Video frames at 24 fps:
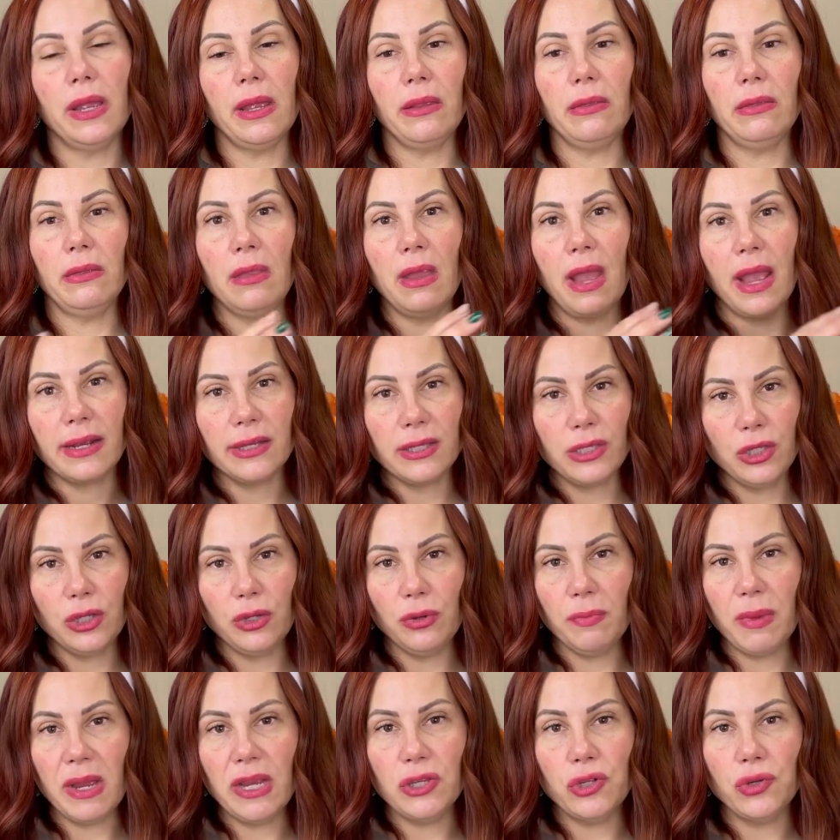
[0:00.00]
next to
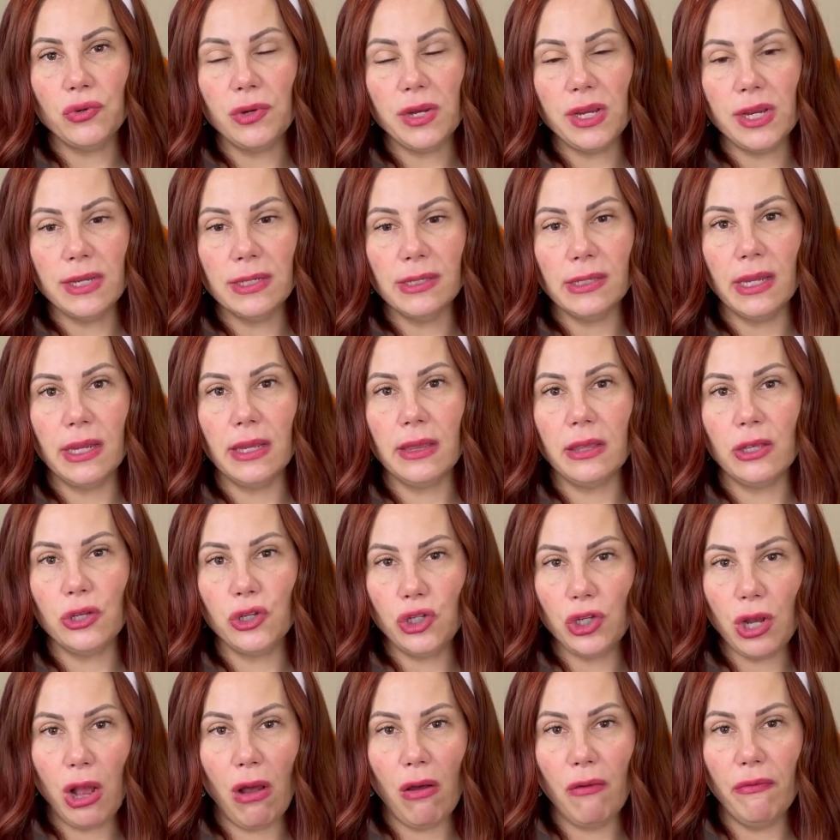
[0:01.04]
my tree is like the
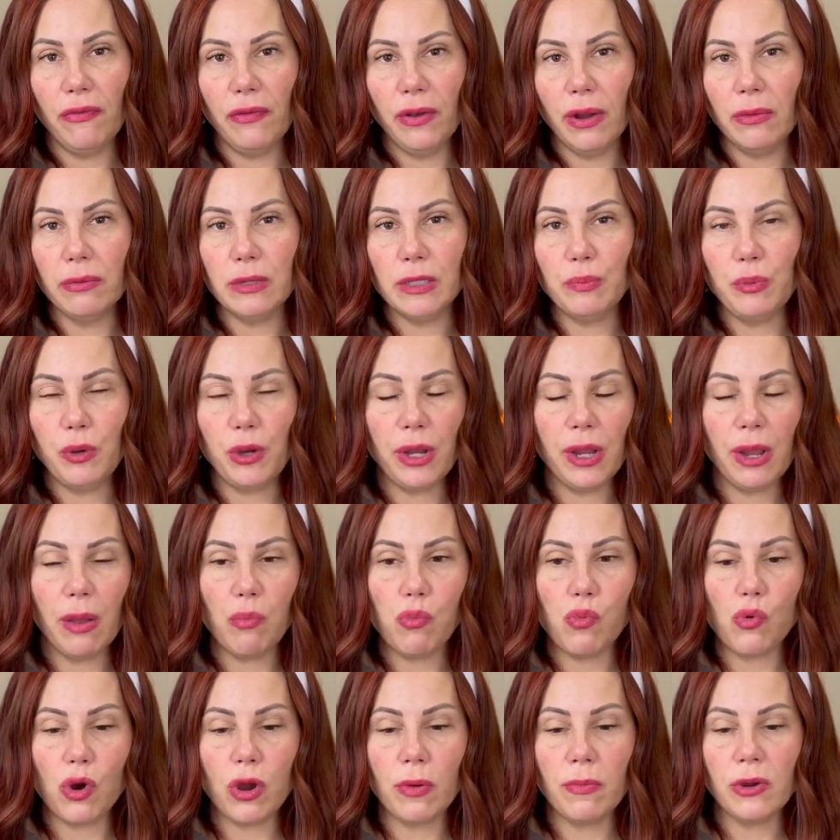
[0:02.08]
shelf, and I was putting
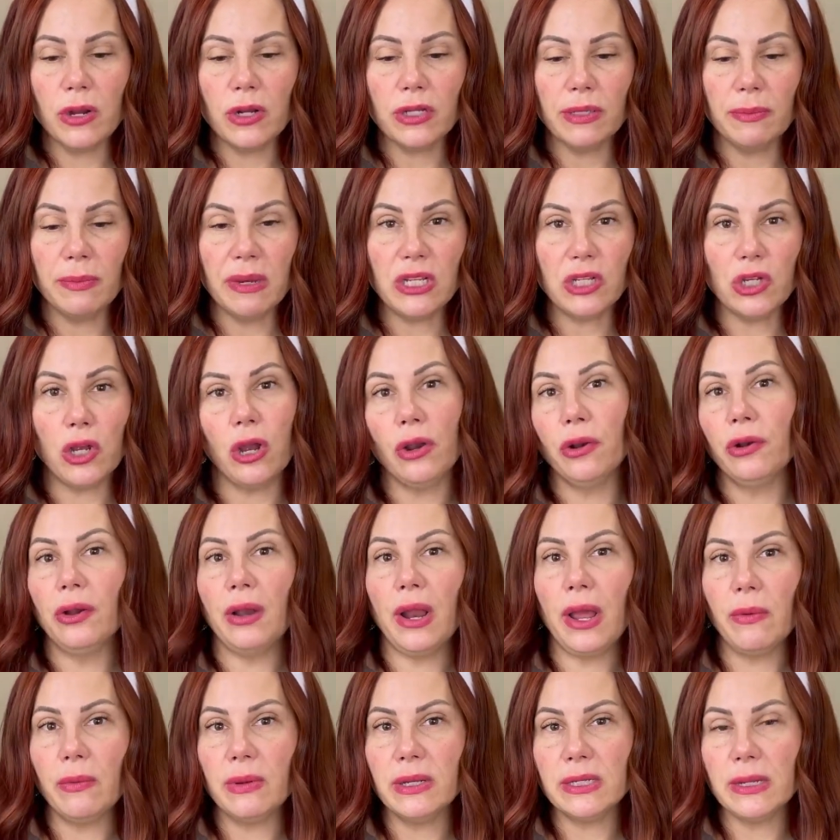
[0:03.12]
up warmers, and my daughter and
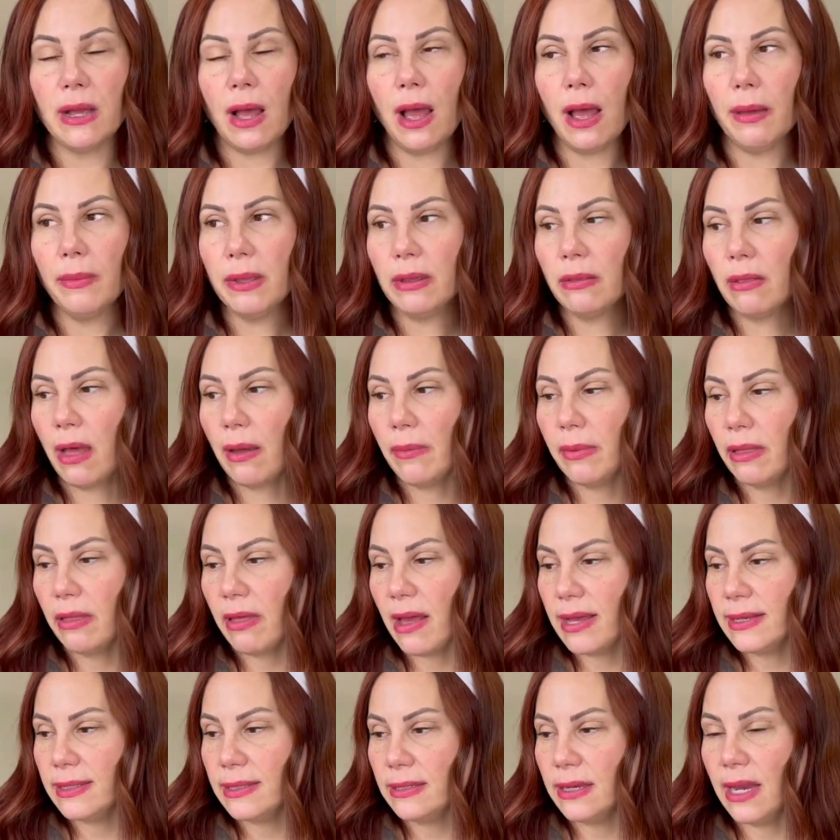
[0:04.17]
I went to Hobby Lobby
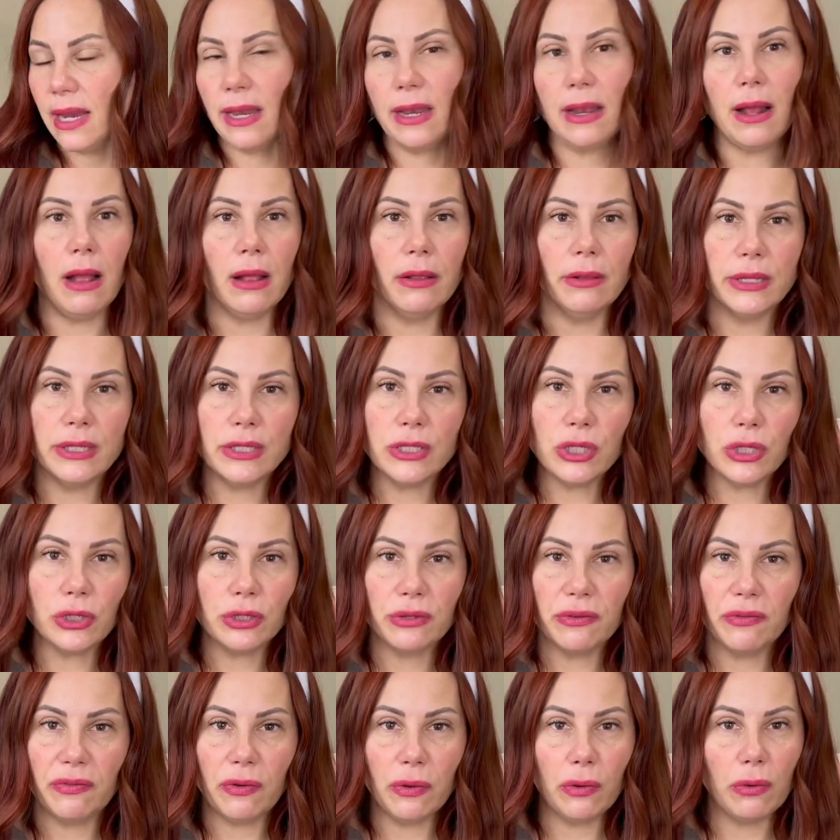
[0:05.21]
last night. I'll insert
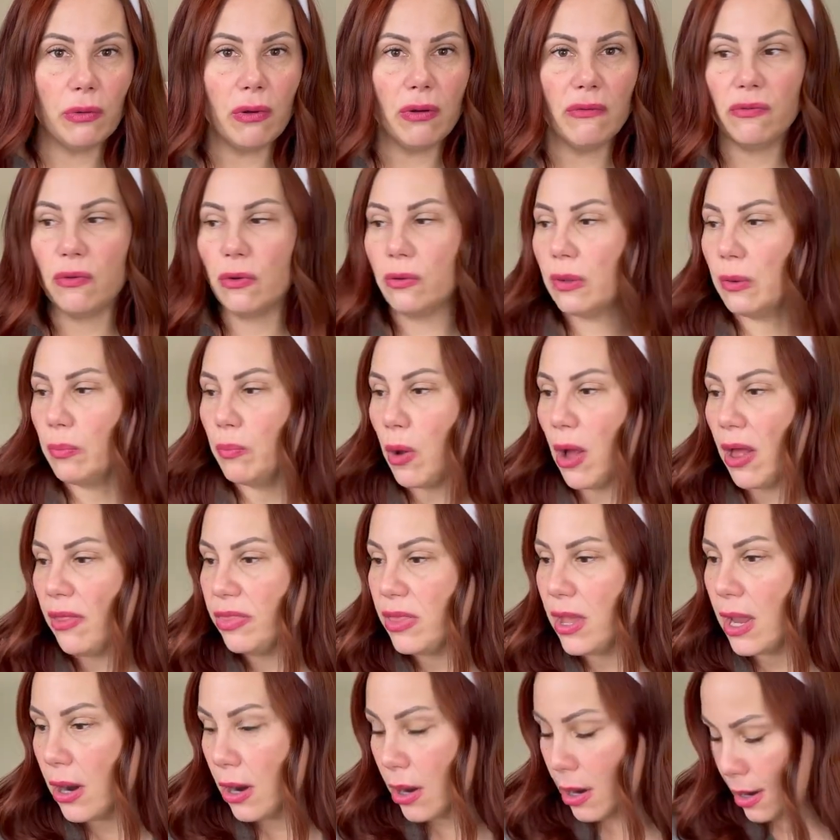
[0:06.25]
a photo of what we bought
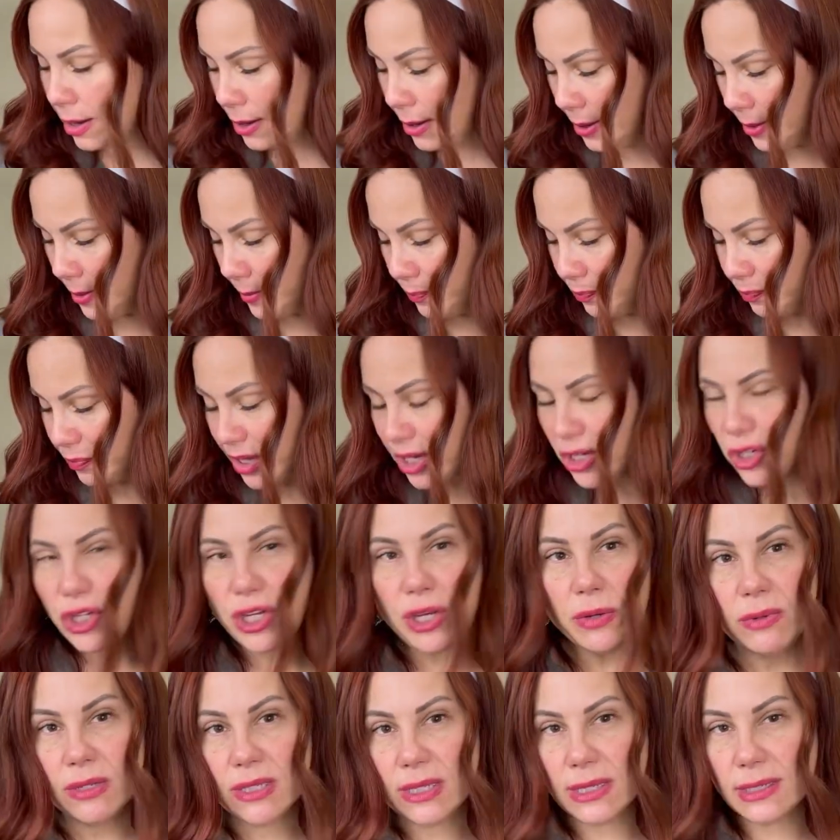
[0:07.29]
there.
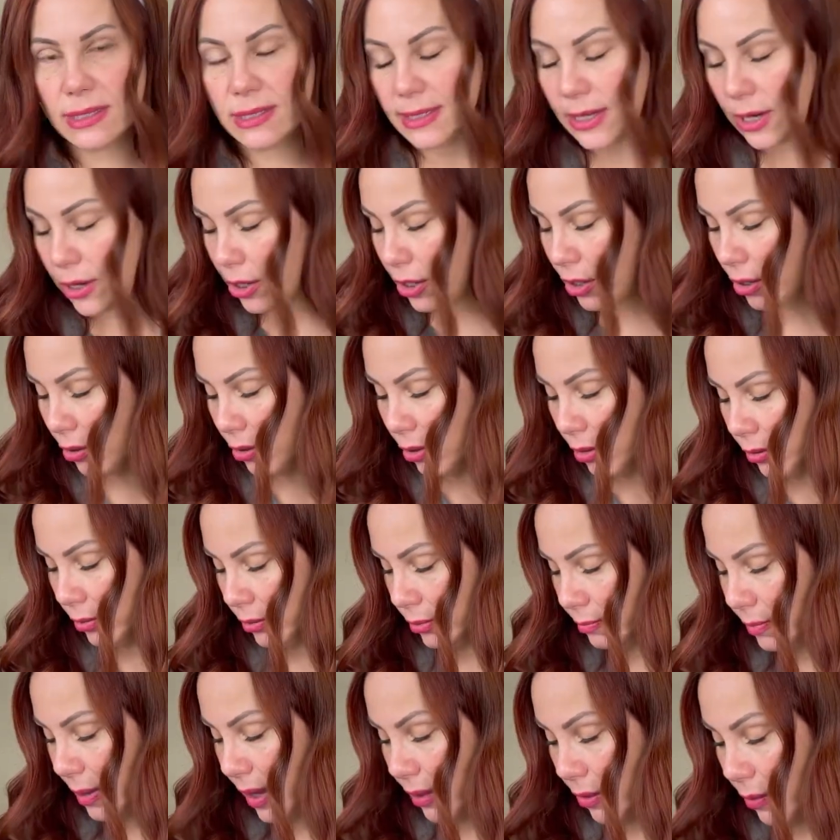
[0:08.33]
She was hysterical,
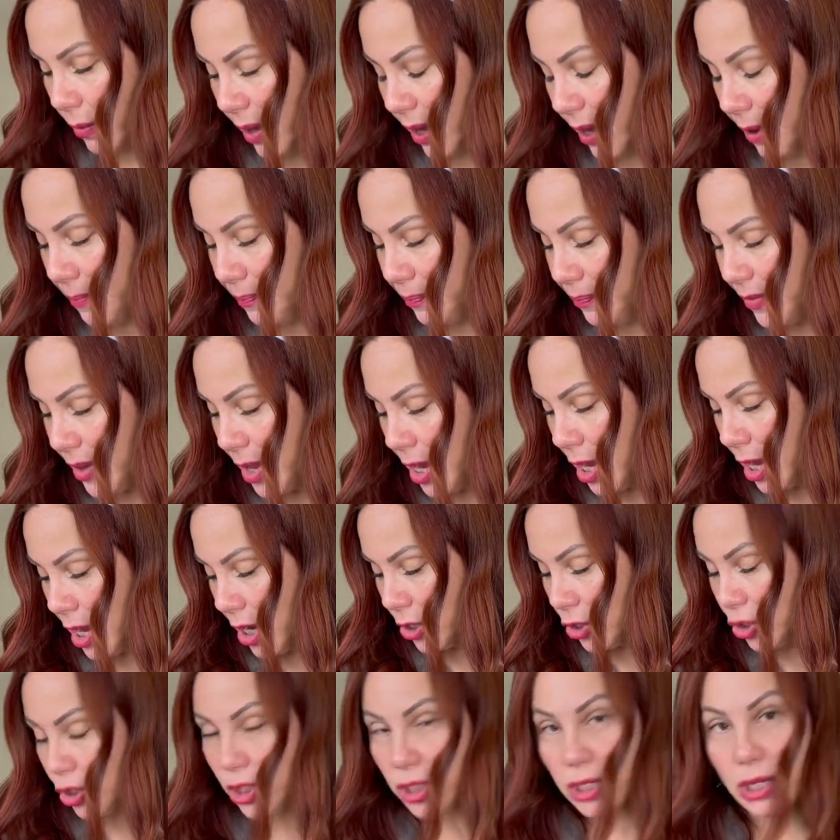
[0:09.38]
by the way.
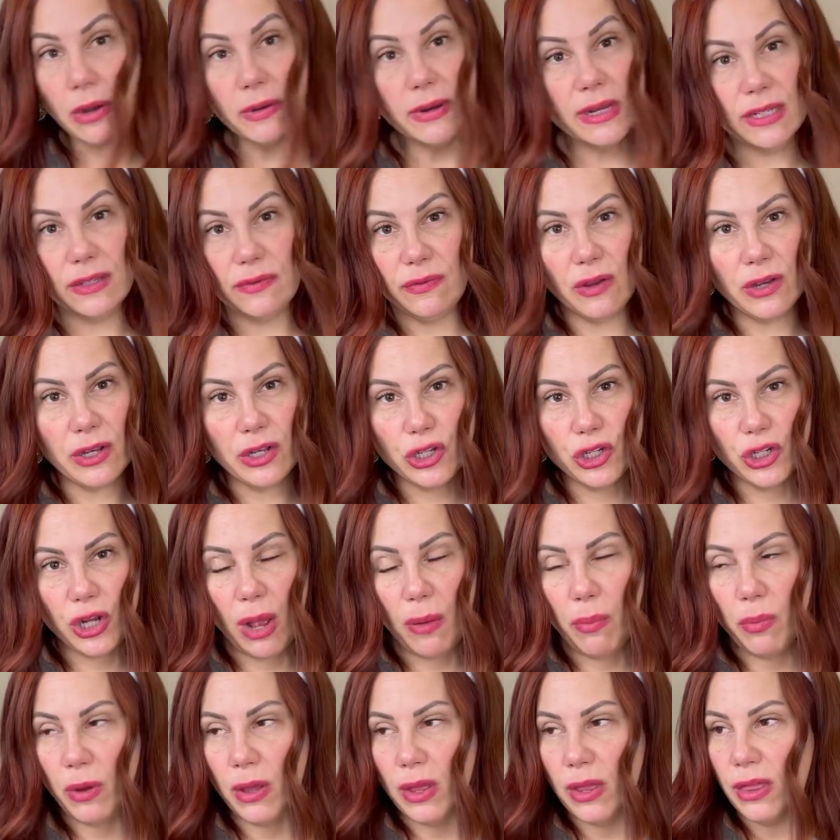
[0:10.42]
She's always fun to
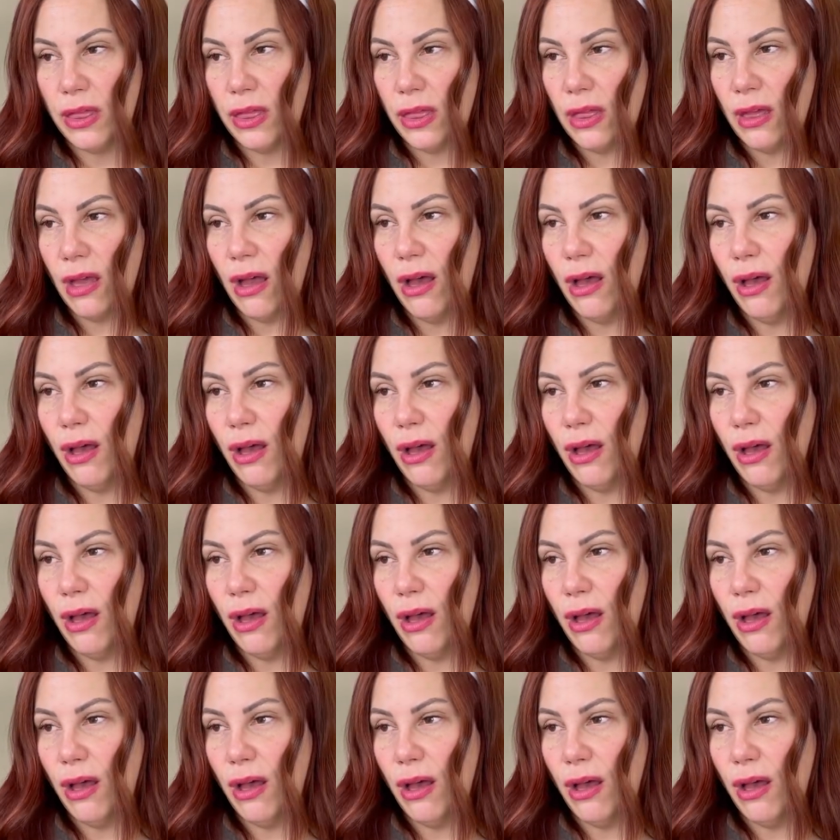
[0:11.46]
shop with.